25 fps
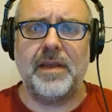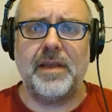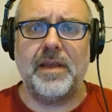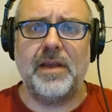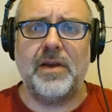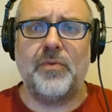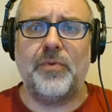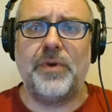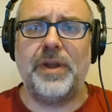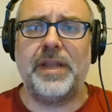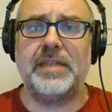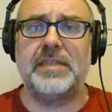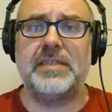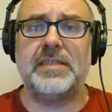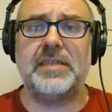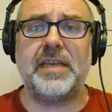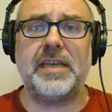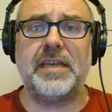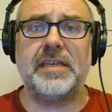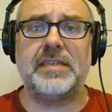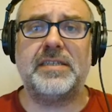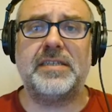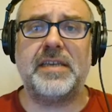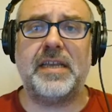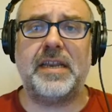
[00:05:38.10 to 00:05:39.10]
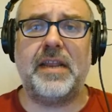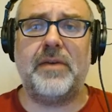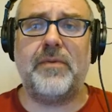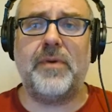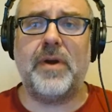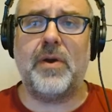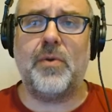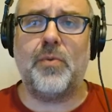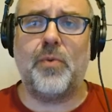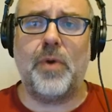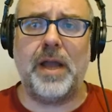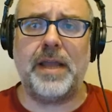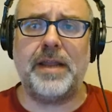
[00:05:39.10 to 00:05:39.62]
We'd see a city
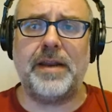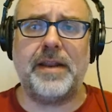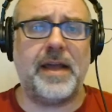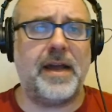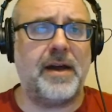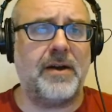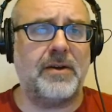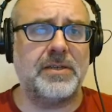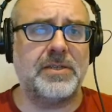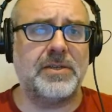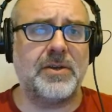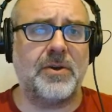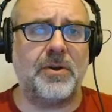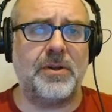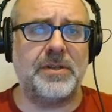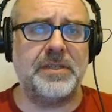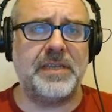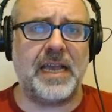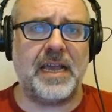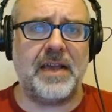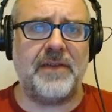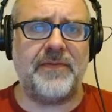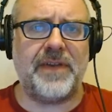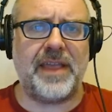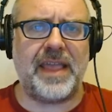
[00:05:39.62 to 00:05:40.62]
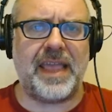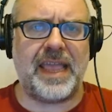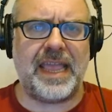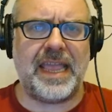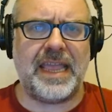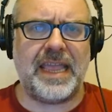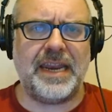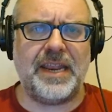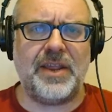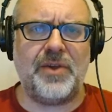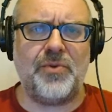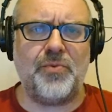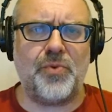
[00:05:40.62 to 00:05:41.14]
where white households have
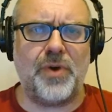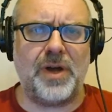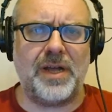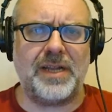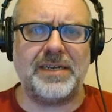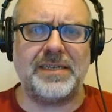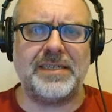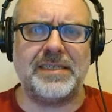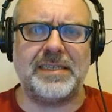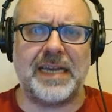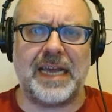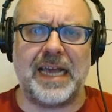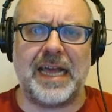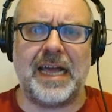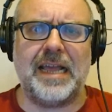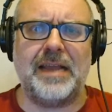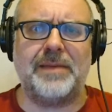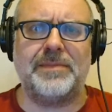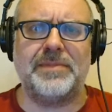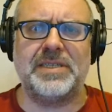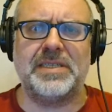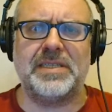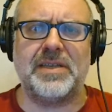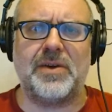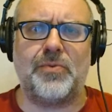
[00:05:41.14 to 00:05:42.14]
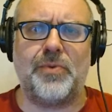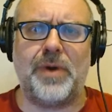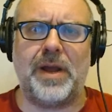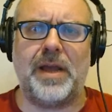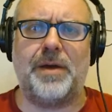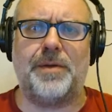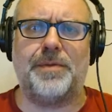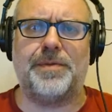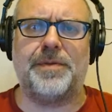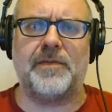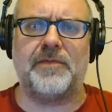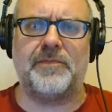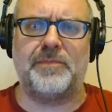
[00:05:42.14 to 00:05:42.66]
81 times the
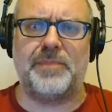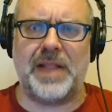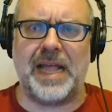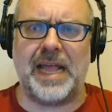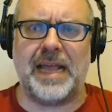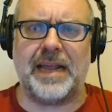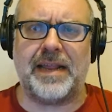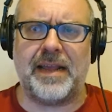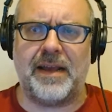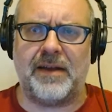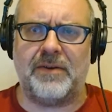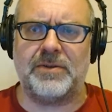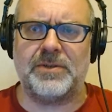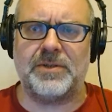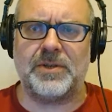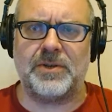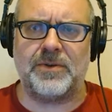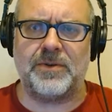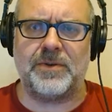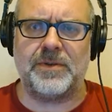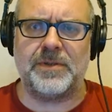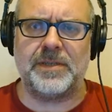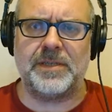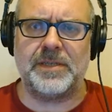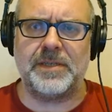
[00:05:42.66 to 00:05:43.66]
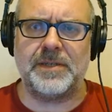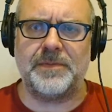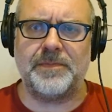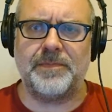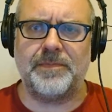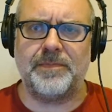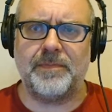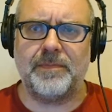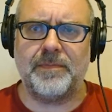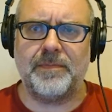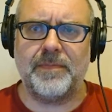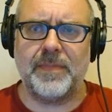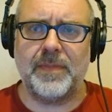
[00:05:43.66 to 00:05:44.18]
wealth of black households.
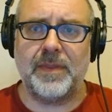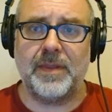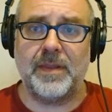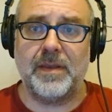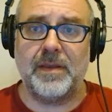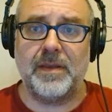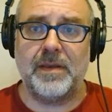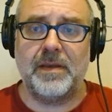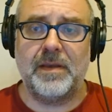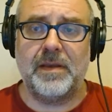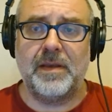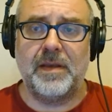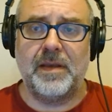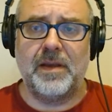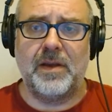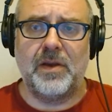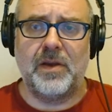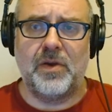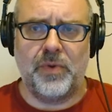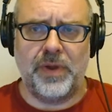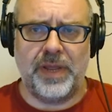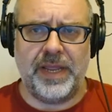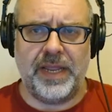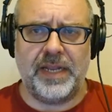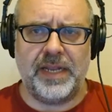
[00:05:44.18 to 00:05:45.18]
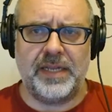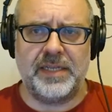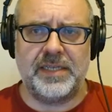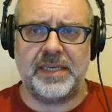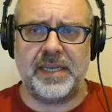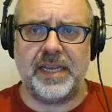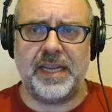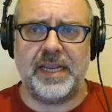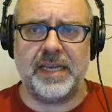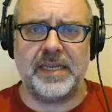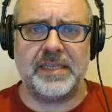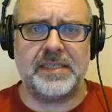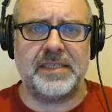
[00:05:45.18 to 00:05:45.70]
We'd
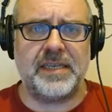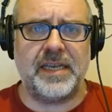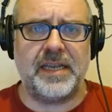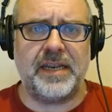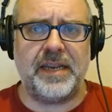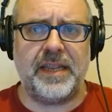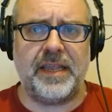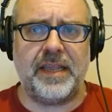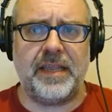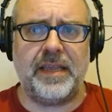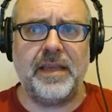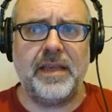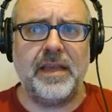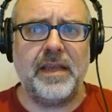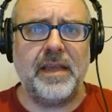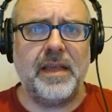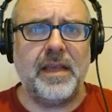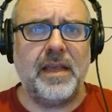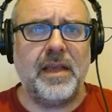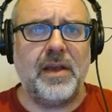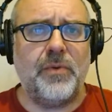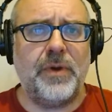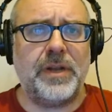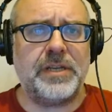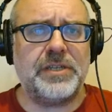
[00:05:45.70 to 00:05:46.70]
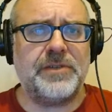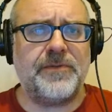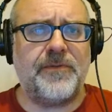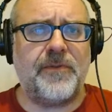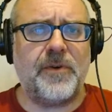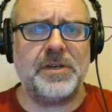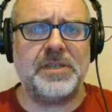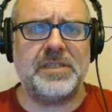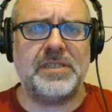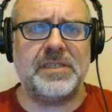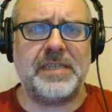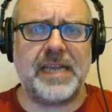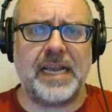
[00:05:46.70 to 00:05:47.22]
see a city which
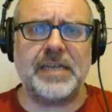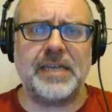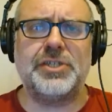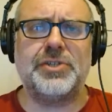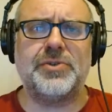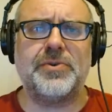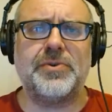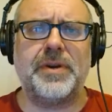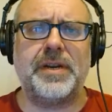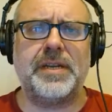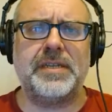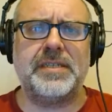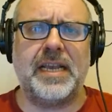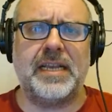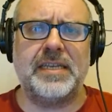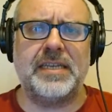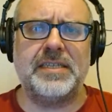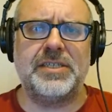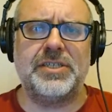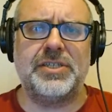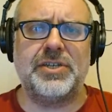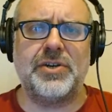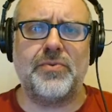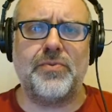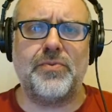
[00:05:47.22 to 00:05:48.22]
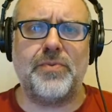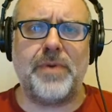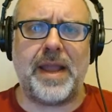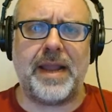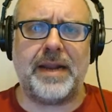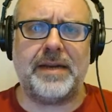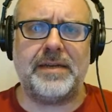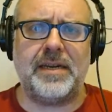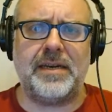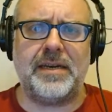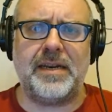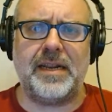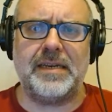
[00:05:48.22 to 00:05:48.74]
for centuries has
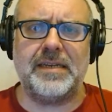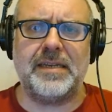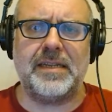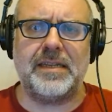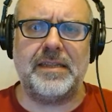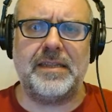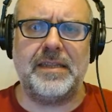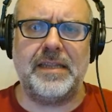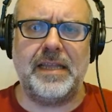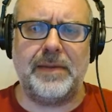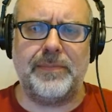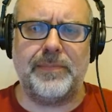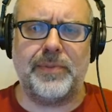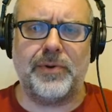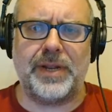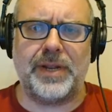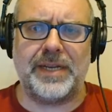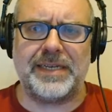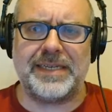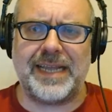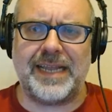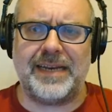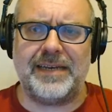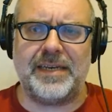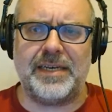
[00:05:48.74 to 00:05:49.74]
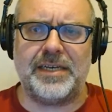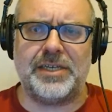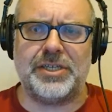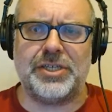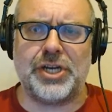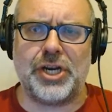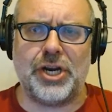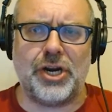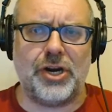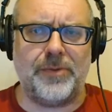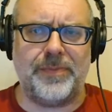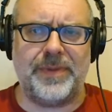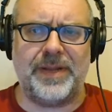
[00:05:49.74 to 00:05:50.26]
directed a deliberate and
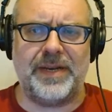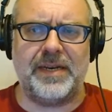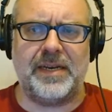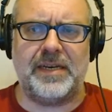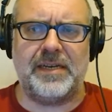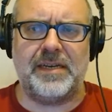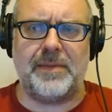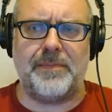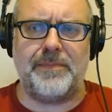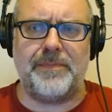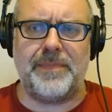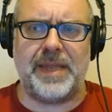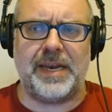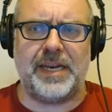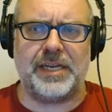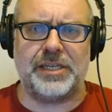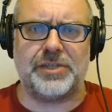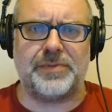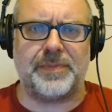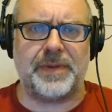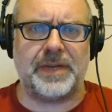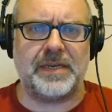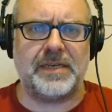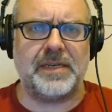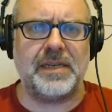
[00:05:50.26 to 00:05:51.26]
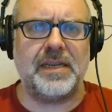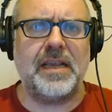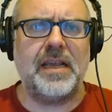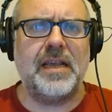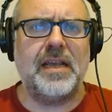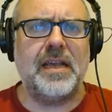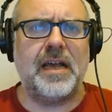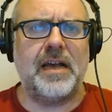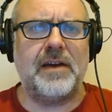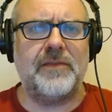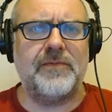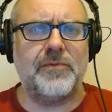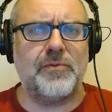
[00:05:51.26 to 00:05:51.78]
determined diminishment
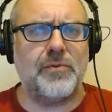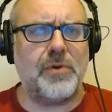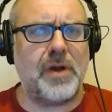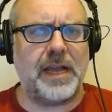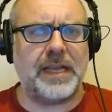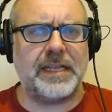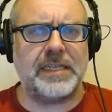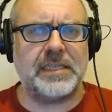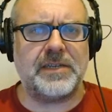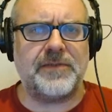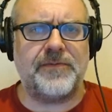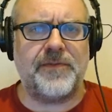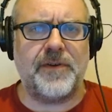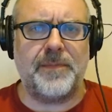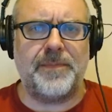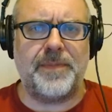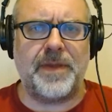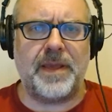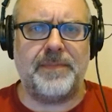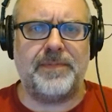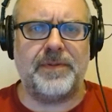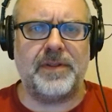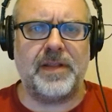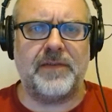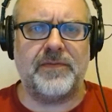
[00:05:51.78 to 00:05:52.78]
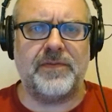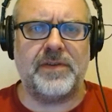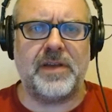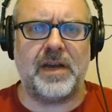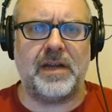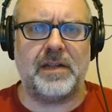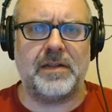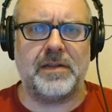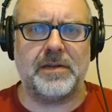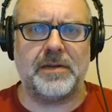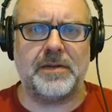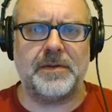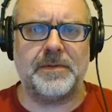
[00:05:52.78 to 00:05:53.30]
of rights for people of
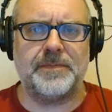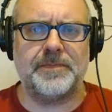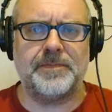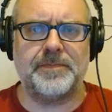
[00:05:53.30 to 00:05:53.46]
color.